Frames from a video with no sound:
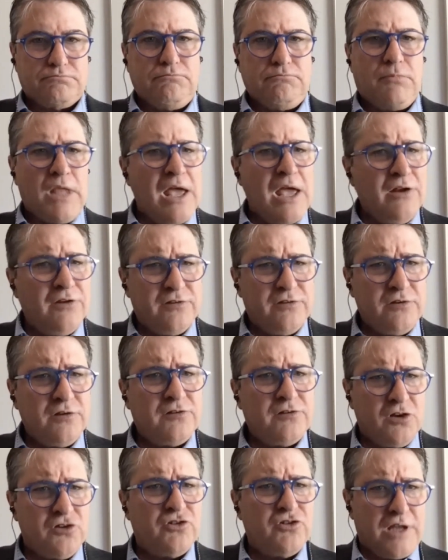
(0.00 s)
And it's a
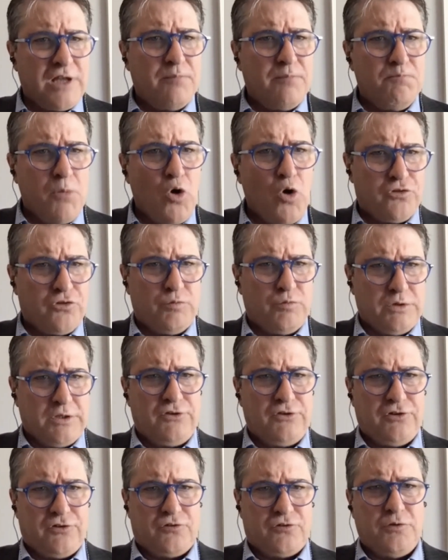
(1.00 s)
decision that most
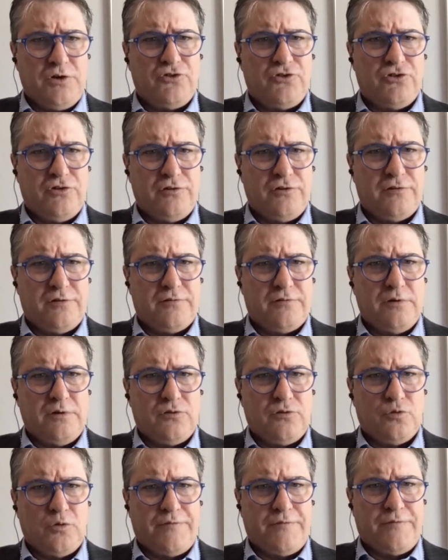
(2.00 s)
religious traditions
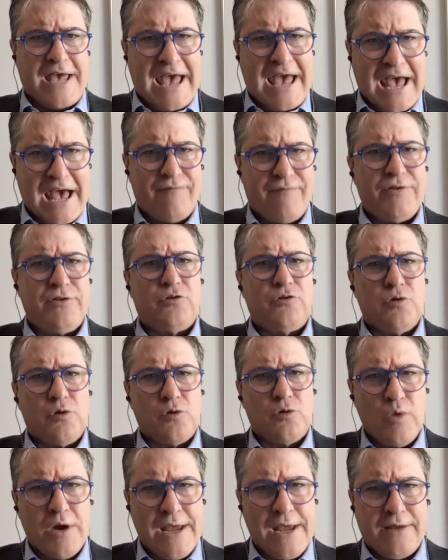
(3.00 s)
sort of have in their own
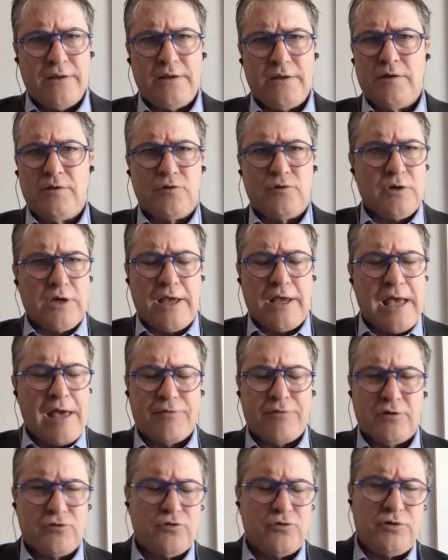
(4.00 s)
way. In
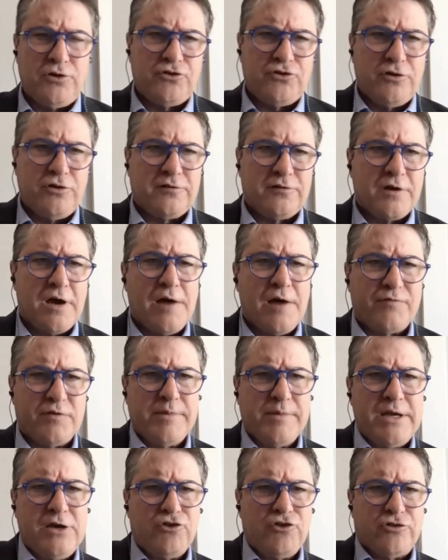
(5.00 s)
Catholic tradition, it's
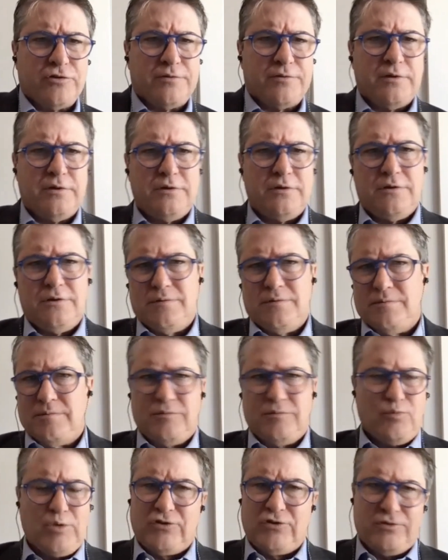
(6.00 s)
confirmation,
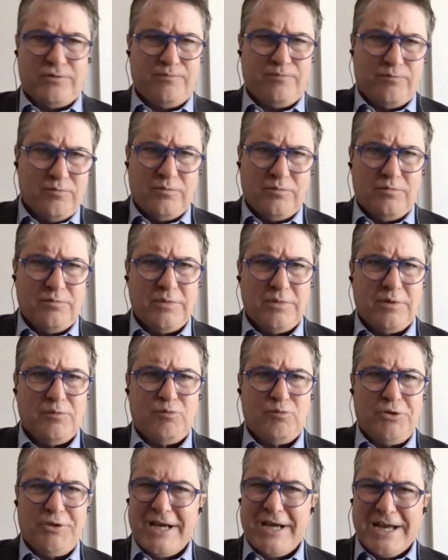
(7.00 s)
which is
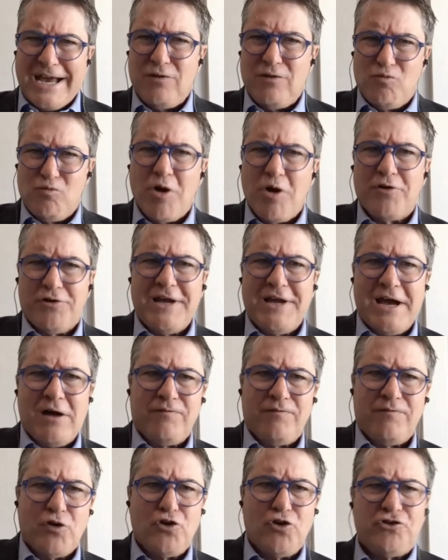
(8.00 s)
really a kind of watered down
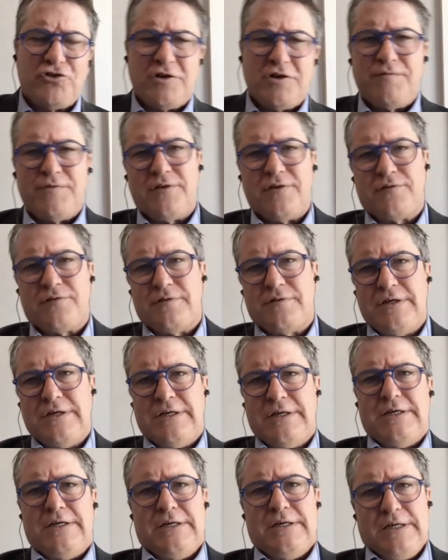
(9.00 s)
version of this.
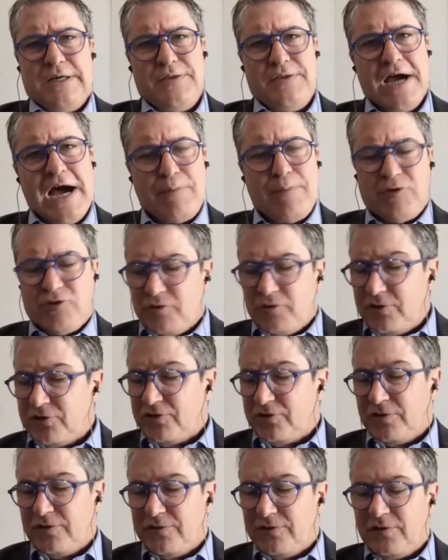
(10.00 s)
In the Amish tradition,
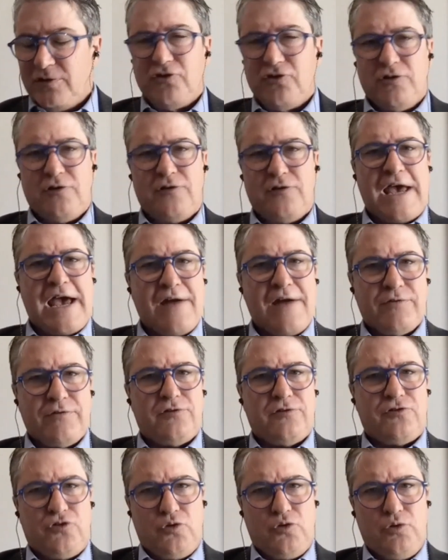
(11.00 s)
the decision is after
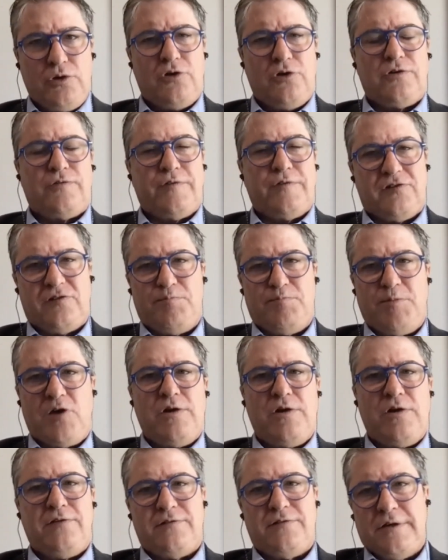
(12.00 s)
this 2 years of
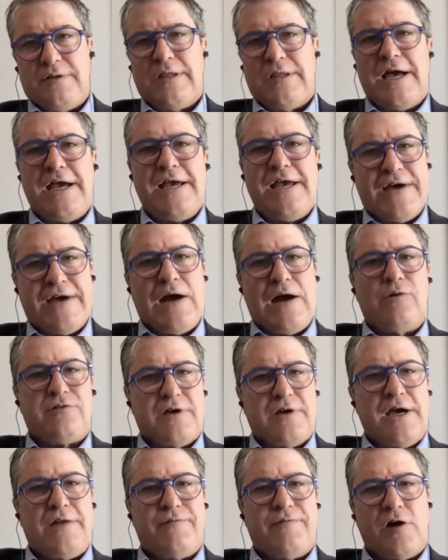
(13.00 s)
experiencing life
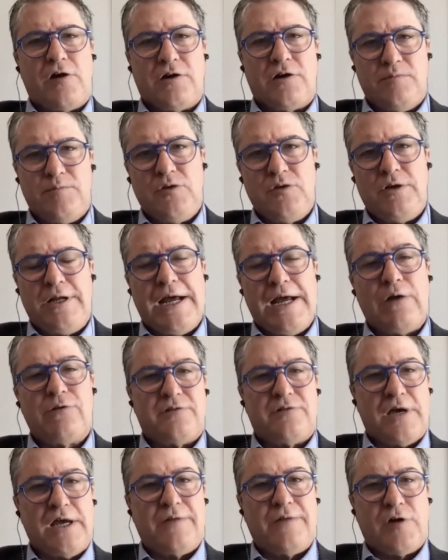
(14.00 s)
outside of our community,
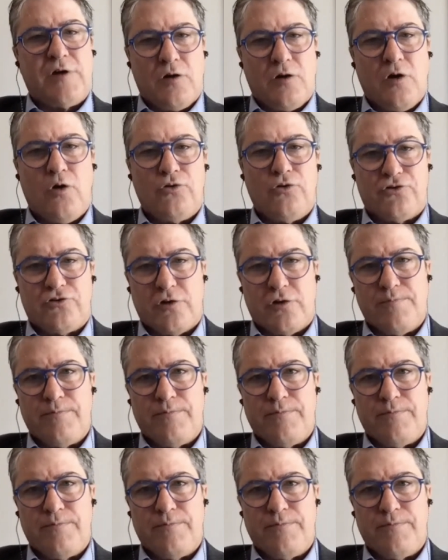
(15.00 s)
outside of our culture,